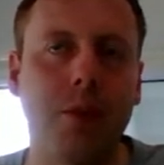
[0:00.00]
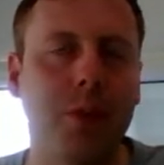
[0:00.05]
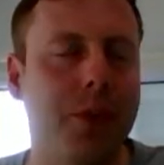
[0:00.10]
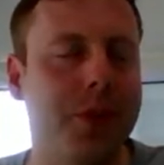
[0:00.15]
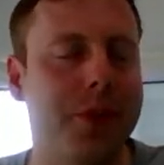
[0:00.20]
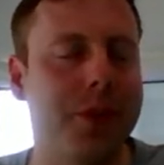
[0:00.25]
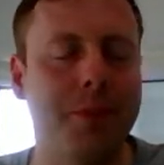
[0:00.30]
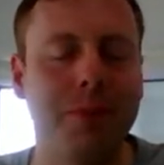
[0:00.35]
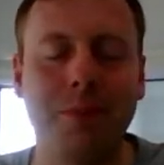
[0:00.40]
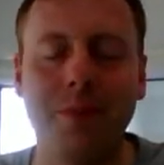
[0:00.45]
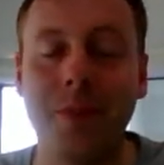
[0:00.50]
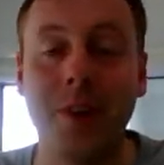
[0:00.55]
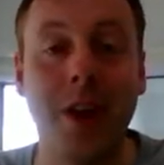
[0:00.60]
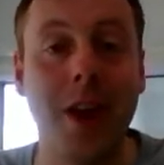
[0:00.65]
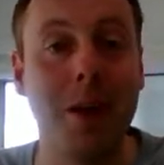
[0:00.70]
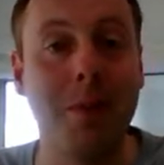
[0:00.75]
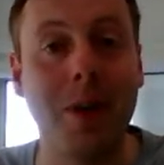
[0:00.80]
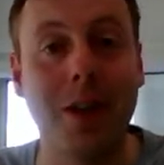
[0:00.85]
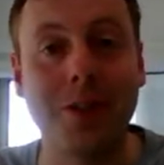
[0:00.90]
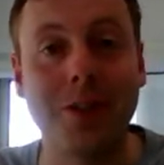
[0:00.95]
what the
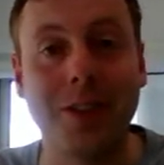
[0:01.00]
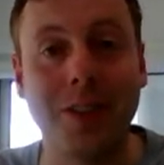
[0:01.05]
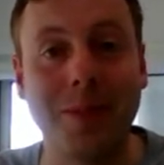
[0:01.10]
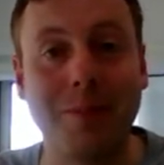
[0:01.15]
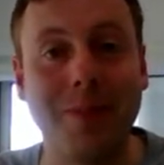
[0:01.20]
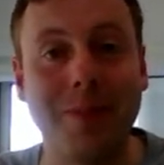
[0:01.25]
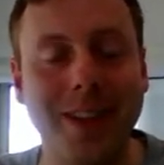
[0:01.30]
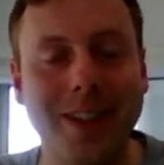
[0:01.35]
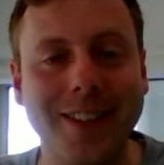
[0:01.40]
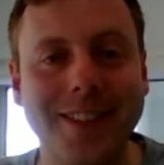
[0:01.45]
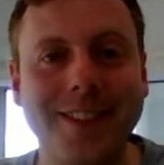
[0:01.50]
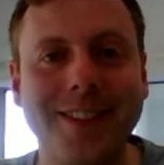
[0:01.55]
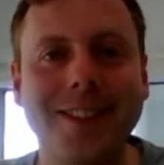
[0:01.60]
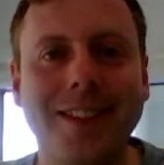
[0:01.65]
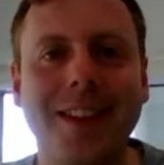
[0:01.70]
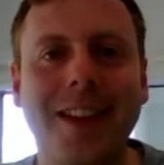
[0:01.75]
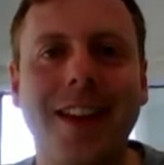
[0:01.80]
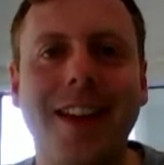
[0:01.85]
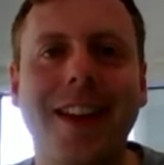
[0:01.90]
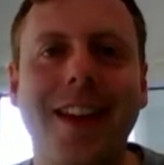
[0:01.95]
name actually
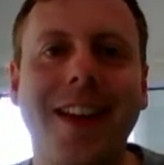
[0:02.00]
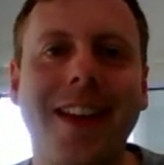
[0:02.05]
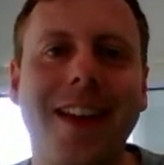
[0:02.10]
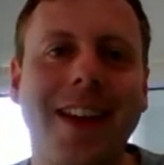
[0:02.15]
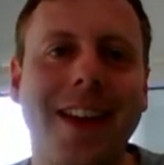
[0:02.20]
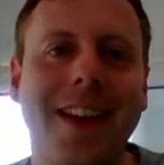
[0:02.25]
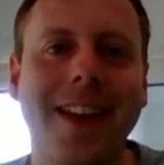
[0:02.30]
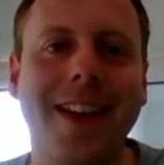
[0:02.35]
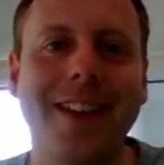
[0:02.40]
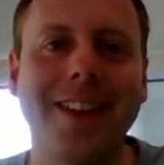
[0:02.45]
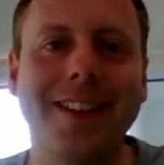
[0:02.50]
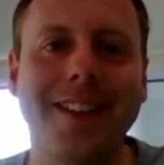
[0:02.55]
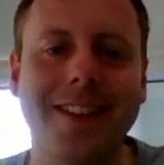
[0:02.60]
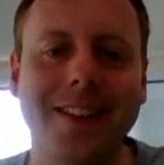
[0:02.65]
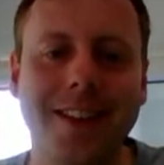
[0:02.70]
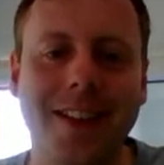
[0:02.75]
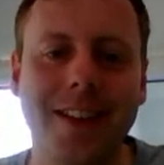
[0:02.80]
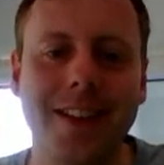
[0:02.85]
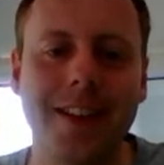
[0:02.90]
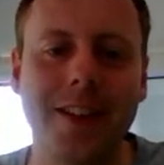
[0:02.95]
means,
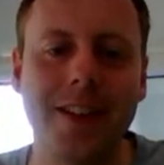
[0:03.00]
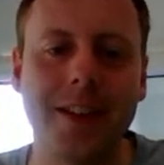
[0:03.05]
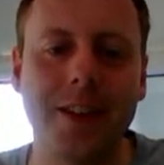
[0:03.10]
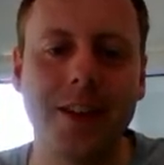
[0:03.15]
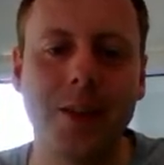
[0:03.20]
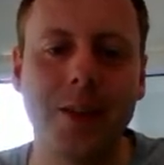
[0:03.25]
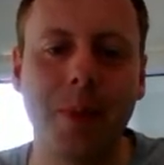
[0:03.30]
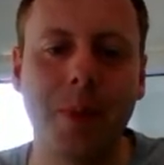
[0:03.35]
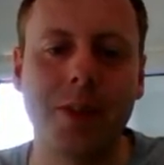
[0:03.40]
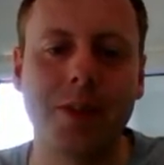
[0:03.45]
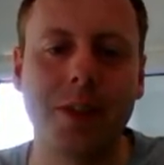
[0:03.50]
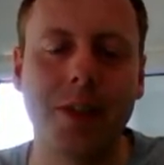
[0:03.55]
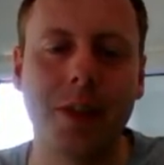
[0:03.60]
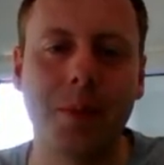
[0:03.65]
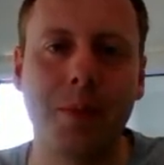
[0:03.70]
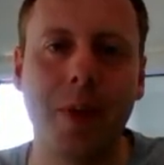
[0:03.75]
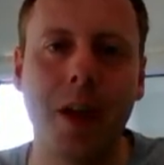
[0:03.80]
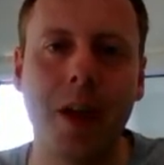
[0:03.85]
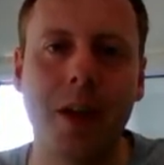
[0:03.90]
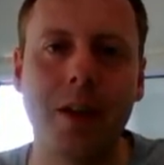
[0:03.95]
and it's basically
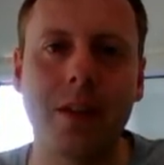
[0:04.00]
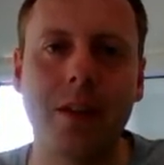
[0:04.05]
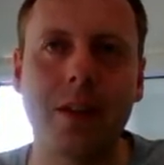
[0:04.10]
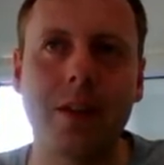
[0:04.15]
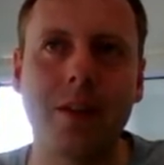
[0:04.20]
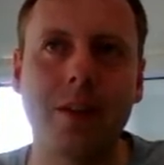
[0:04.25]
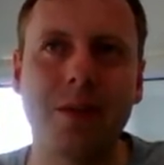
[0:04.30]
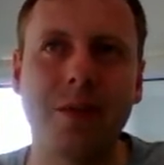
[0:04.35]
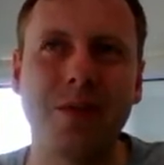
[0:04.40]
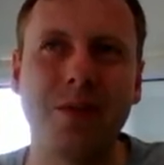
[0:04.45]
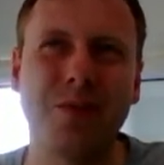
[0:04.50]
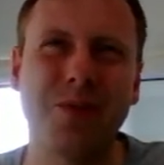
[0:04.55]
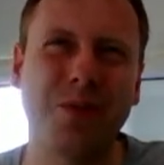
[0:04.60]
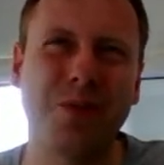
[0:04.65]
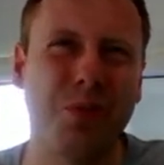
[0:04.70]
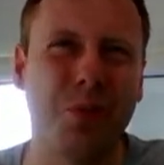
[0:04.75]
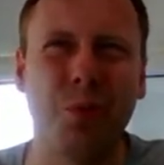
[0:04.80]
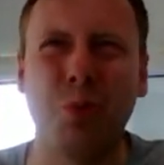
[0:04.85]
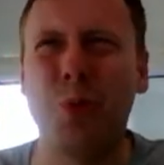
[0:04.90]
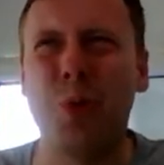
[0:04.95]
a pun
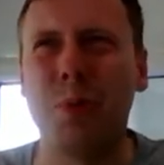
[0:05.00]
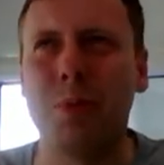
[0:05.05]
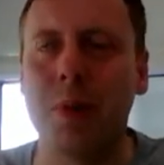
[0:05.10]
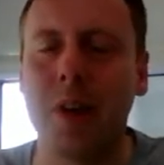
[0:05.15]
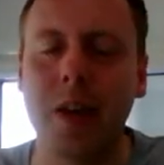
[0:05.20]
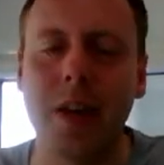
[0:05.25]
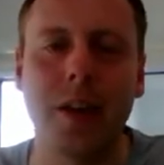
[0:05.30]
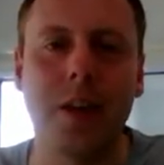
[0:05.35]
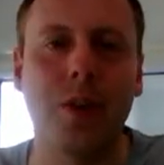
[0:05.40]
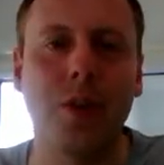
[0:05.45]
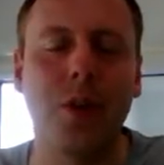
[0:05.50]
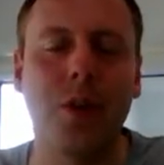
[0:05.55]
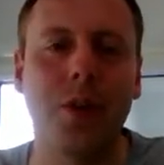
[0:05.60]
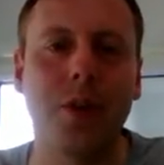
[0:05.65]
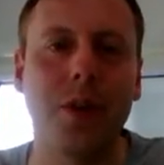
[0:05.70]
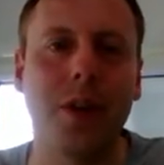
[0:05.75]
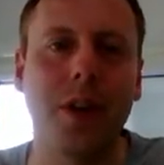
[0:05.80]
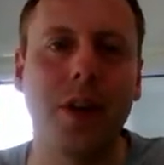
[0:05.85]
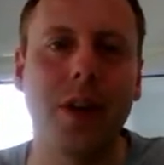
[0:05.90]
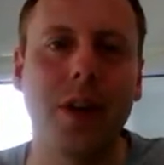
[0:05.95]
or wordplay
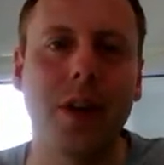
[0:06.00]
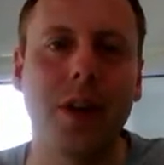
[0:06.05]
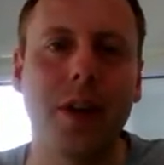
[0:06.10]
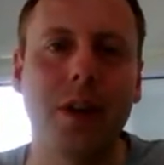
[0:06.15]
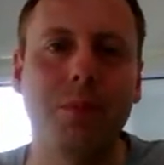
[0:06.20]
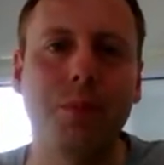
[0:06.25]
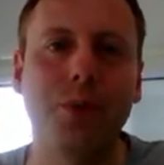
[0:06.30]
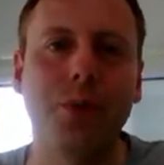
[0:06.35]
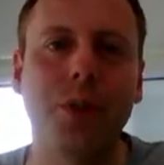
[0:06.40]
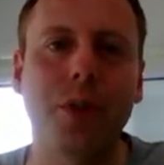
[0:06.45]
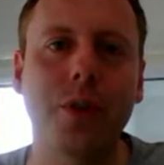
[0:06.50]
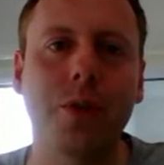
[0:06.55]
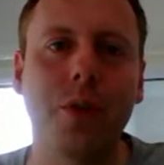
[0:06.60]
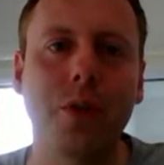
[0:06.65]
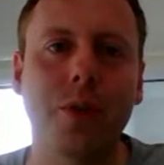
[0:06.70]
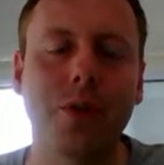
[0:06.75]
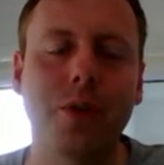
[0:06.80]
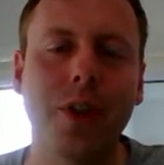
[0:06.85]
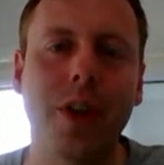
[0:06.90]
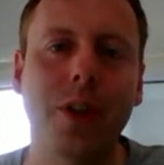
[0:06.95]
on Musique
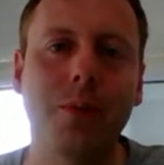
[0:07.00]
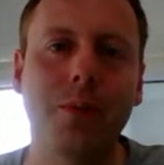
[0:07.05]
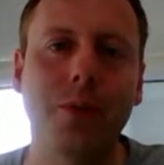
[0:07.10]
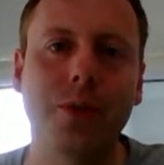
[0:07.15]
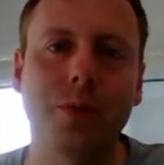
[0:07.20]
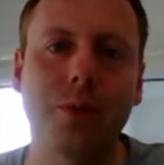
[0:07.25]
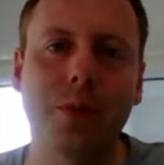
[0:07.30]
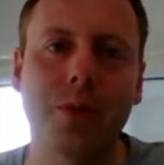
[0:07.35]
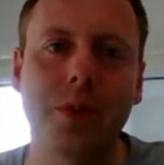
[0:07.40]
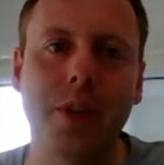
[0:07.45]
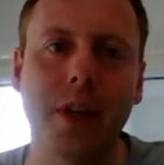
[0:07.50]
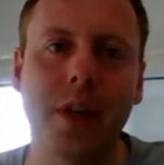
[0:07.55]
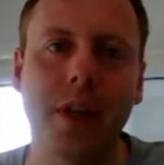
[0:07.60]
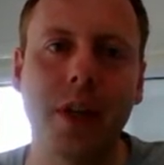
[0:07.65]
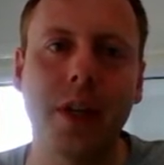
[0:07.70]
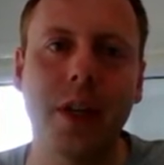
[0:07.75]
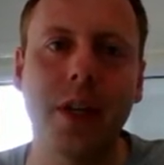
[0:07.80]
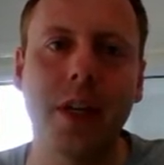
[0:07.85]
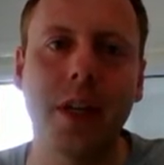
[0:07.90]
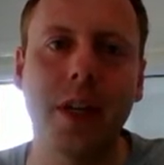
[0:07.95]
concrète, which was
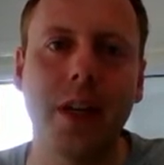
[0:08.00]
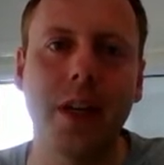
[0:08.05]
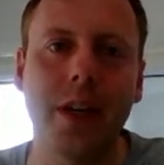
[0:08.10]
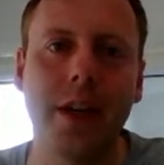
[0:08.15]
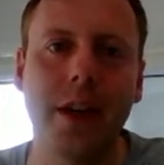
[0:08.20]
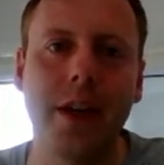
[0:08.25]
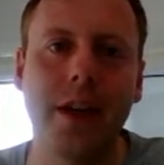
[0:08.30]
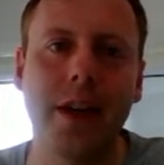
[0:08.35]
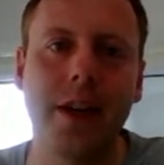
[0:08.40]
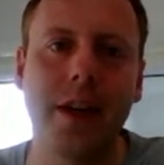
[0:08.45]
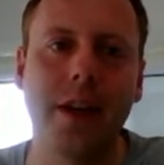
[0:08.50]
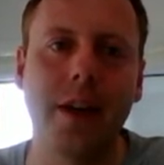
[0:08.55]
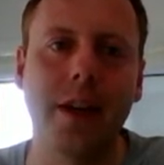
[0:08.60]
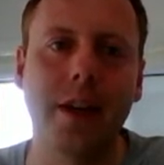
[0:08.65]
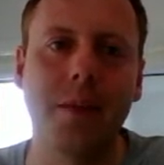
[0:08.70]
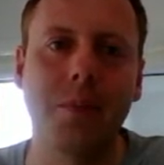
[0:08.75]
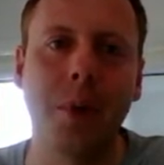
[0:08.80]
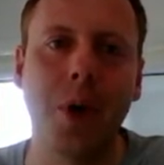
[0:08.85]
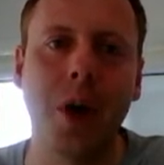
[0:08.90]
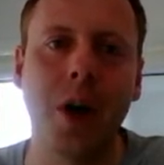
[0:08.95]
a
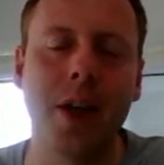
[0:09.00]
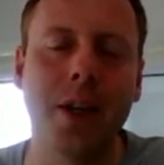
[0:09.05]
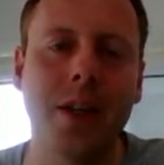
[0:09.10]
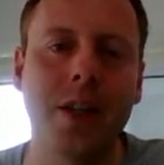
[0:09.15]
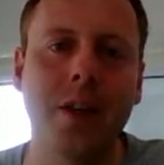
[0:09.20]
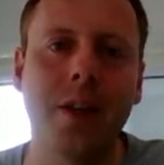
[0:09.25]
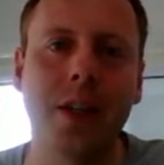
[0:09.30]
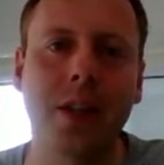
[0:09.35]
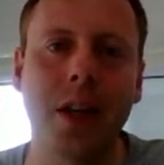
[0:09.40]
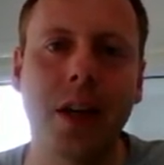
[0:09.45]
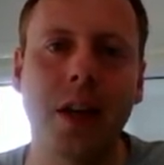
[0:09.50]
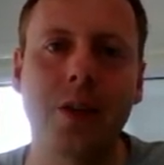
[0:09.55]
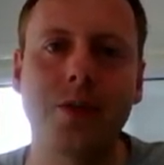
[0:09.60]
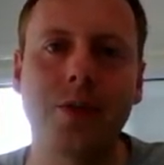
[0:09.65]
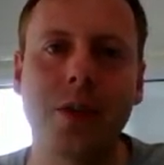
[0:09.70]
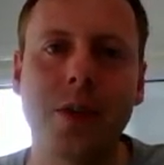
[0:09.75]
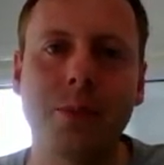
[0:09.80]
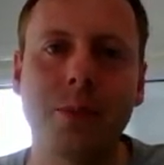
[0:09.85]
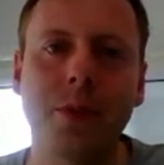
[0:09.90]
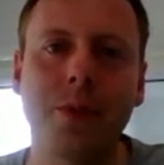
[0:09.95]
pioneering
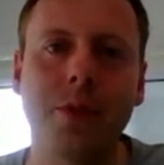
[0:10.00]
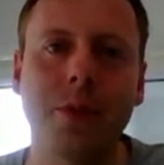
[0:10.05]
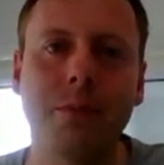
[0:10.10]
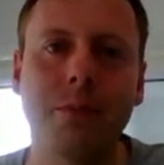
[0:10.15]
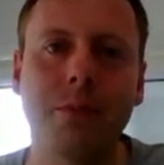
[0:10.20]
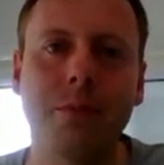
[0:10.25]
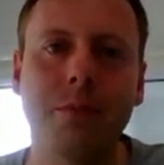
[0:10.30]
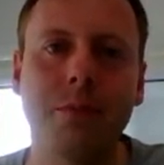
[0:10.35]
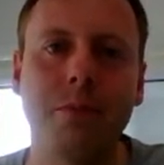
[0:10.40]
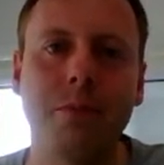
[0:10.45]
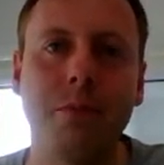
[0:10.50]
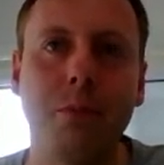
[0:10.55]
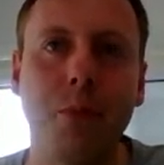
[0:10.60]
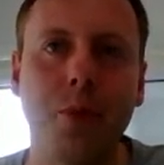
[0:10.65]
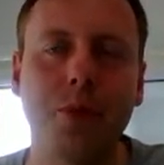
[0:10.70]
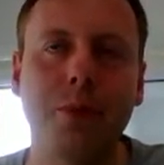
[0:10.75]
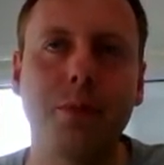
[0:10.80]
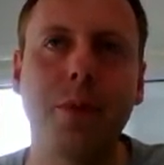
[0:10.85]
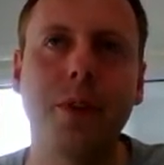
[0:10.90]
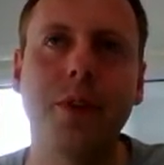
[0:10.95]
electronic music
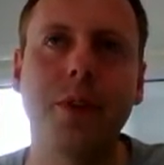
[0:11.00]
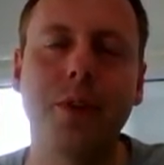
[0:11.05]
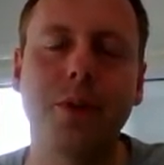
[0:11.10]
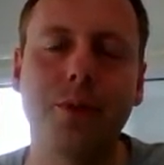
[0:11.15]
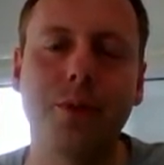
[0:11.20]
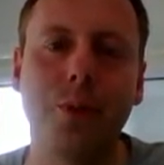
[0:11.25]
movement in the